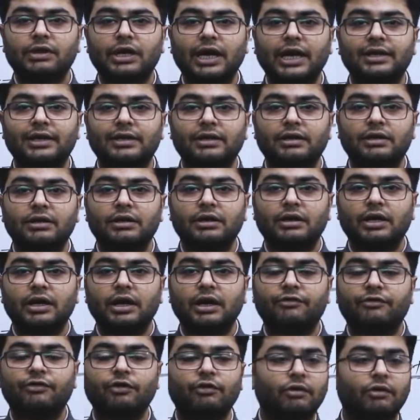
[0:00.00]
right?
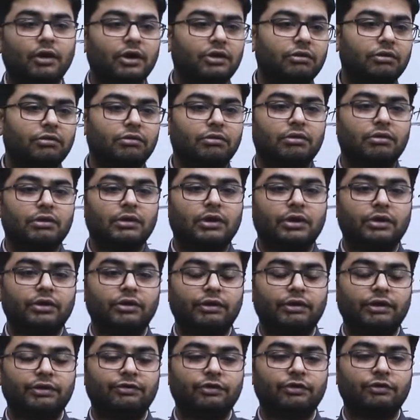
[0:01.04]
If you want
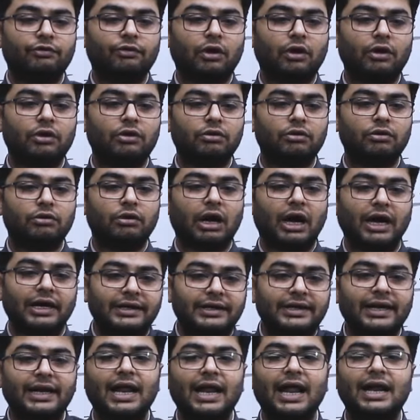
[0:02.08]
to
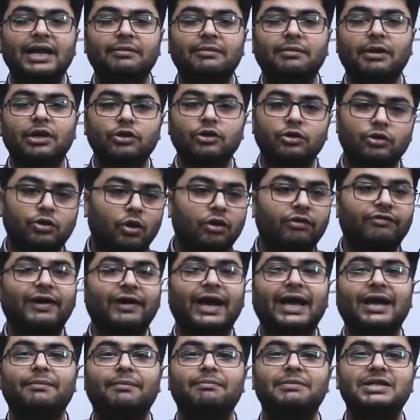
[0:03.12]
hunt an animal, you don't
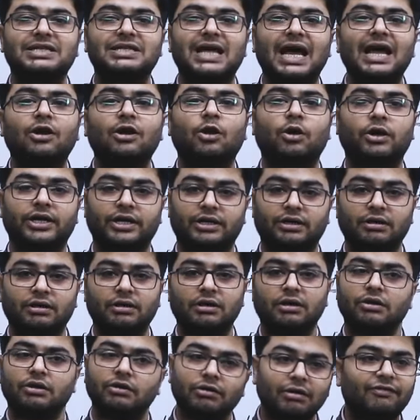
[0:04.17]
fire a missile on it.
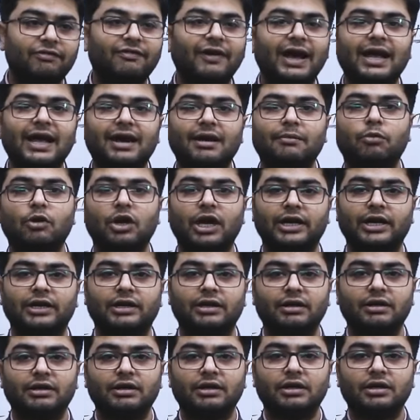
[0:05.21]
You will fire a
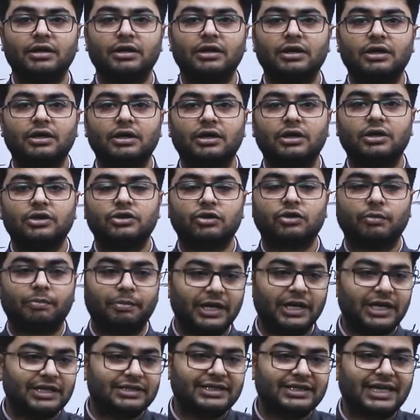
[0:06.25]
bullet. So
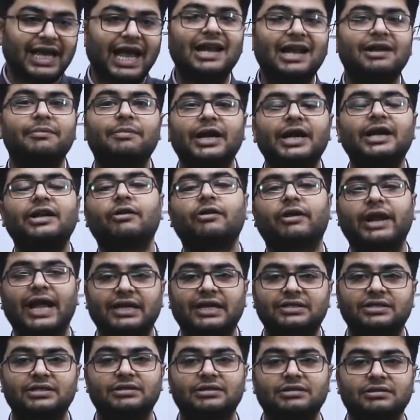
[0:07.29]
please calibrate your
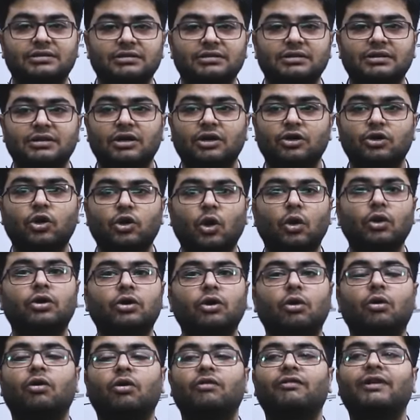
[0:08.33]
action.
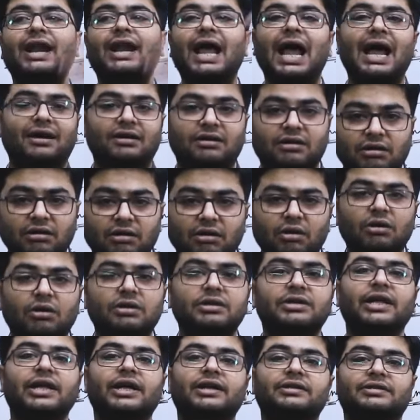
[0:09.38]
Don't overact
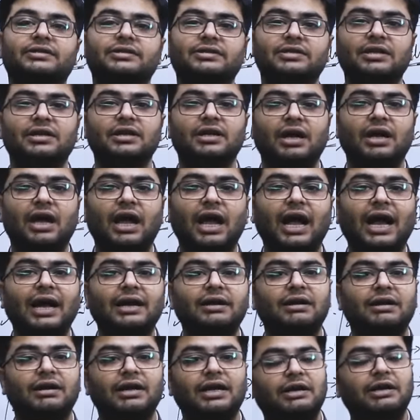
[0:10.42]
on things,
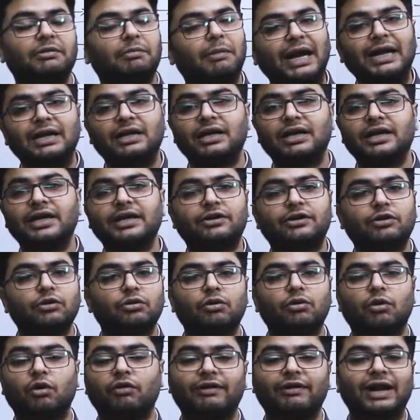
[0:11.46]
and it might lead to
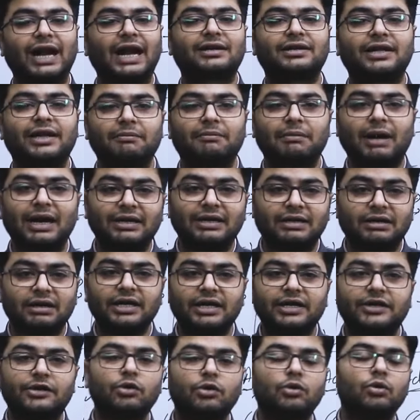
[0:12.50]
overacting, might
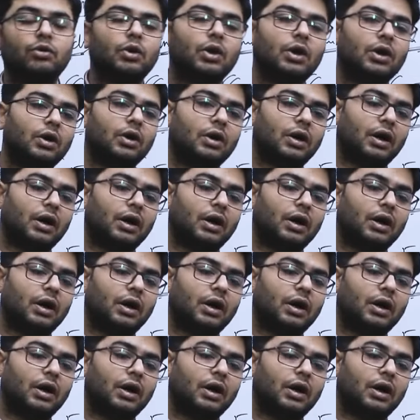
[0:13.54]
lead to